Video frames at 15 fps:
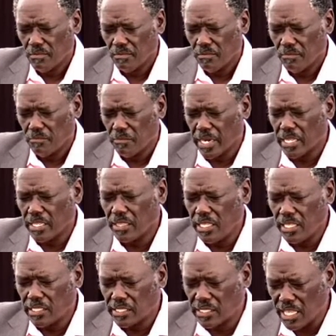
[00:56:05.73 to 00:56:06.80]
But in
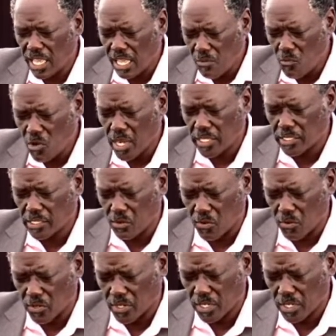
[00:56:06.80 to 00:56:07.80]
these same words, Lord,